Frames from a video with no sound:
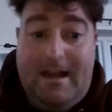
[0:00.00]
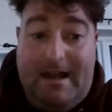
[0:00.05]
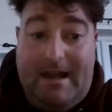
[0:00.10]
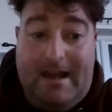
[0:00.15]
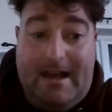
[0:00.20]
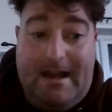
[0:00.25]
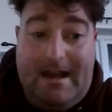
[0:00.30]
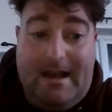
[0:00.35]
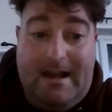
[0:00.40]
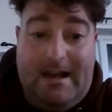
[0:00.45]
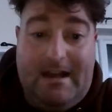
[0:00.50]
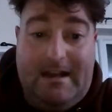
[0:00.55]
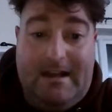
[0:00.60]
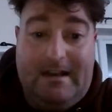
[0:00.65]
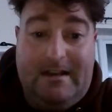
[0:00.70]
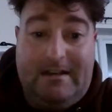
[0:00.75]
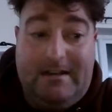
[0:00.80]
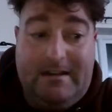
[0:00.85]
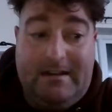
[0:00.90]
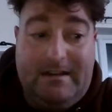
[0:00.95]

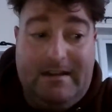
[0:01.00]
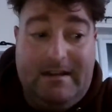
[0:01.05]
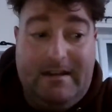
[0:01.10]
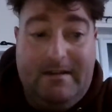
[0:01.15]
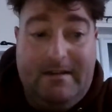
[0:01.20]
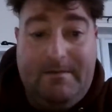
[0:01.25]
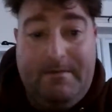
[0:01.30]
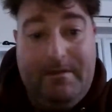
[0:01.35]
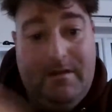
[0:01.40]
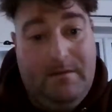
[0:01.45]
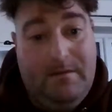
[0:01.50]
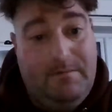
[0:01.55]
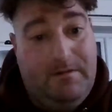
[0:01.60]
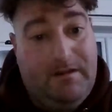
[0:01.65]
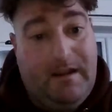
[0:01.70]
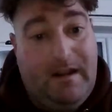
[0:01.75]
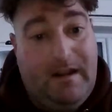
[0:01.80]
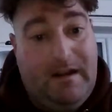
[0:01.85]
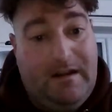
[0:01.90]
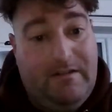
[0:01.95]
and I'll be
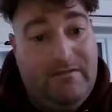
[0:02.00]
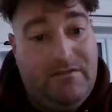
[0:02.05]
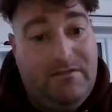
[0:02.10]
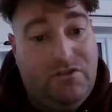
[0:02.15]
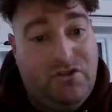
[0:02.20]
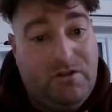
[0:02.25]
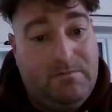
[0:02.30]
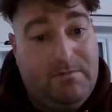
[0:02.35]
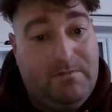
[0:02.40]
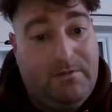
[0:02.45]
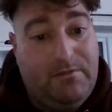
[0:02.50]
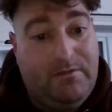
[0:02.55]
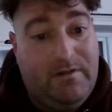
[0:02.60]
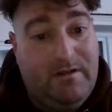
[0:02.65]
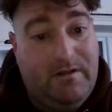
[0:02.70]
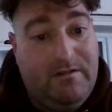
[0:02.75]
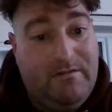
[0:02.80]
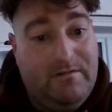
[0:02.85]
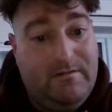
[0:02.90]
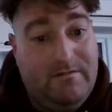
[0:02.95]
getting you a job as
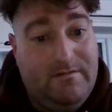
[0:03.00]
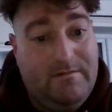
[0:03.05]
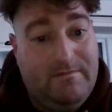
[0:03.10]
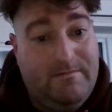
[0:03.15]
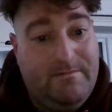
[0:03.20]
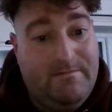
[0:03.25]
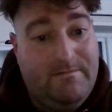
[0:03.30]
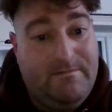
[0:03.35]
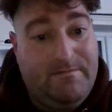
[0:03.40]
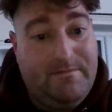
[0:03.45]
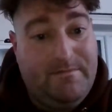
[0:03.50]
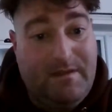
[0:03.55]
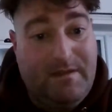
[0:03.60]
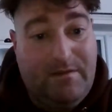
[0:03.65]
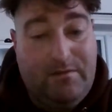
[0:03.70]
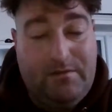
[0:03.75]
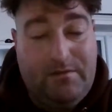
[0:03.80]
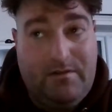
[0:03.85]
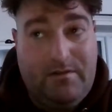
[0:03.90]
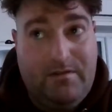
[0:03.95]
well.
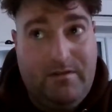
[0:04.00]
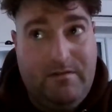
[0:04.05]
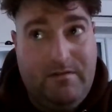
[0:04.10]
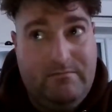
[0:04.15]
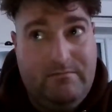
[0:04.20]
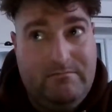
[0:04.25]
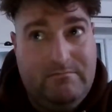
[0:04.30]
That's right.